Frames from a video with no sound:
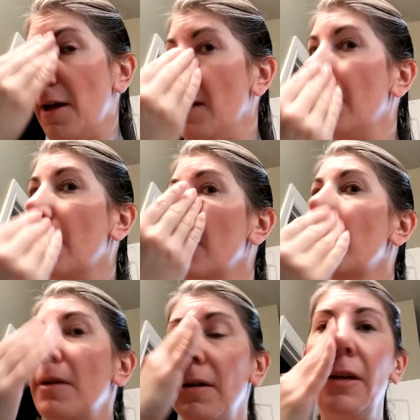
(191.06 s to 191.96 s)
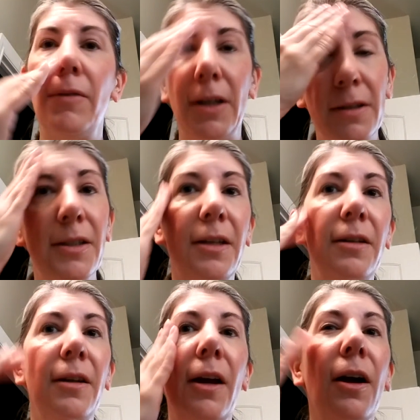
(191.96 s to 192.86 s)
and giving it
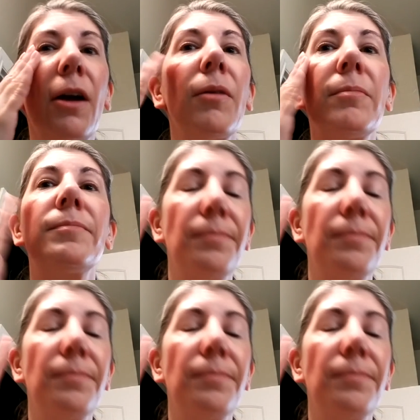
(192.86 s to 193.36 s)
skincare